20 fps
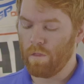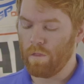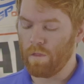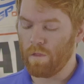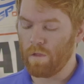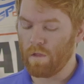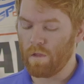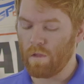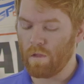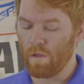
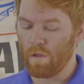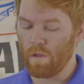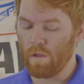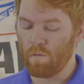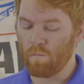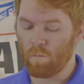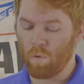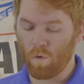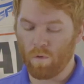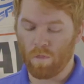The
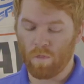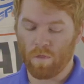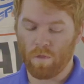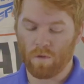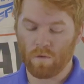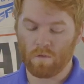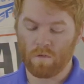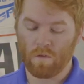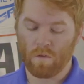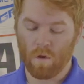important
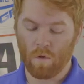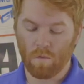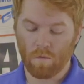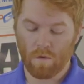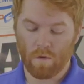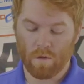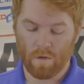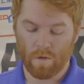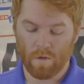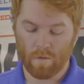thing to note
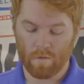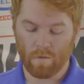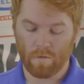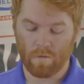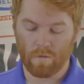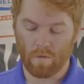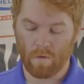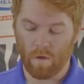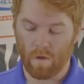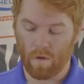
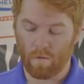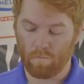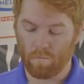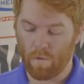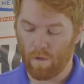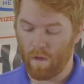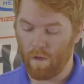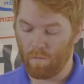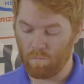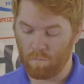is,
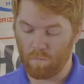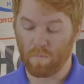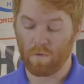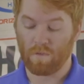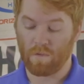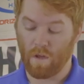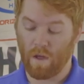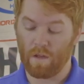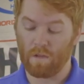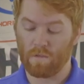
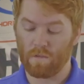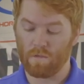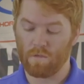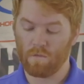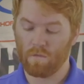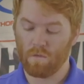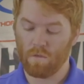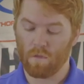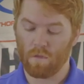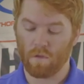besides
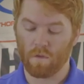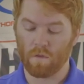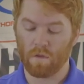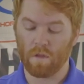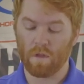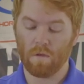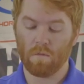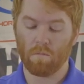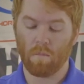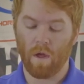the
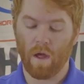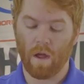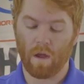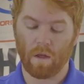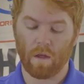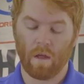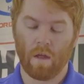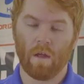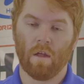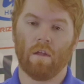lean
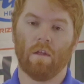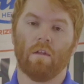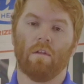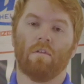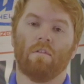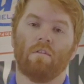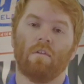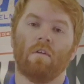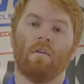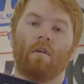back,
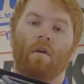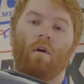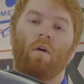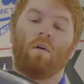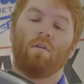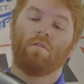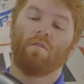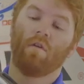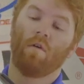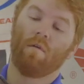is it
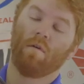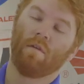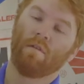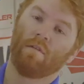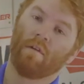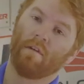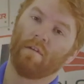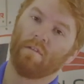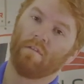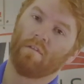also is
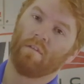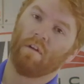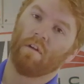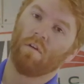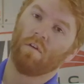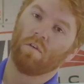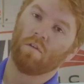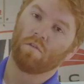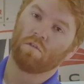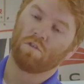a
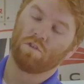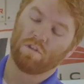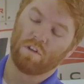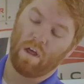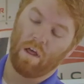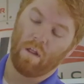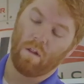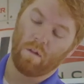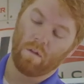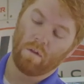single
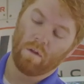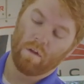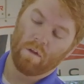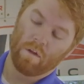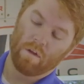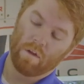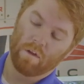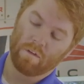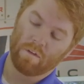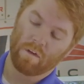shell.
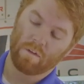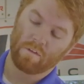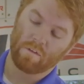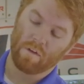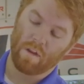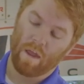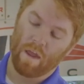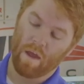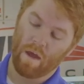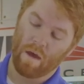It
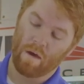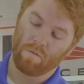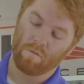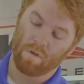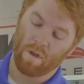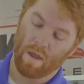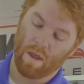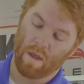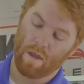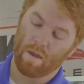doesn't have
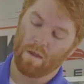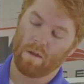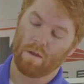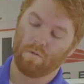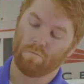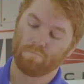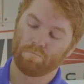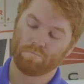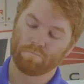a